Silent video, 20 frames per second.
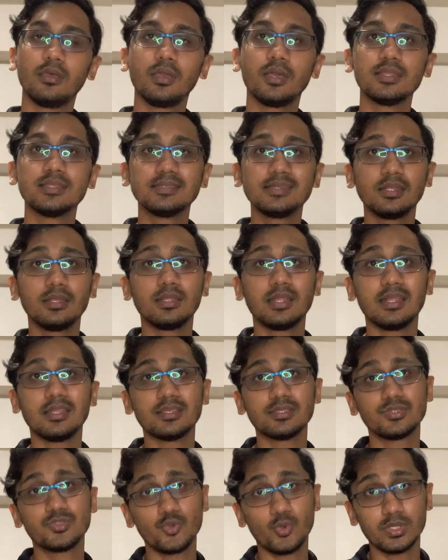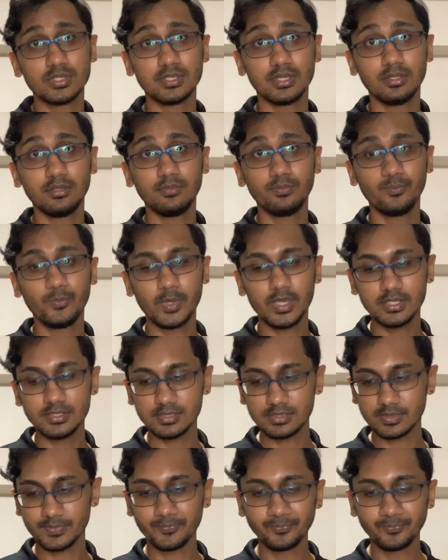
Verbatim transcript: considered an assorted piece.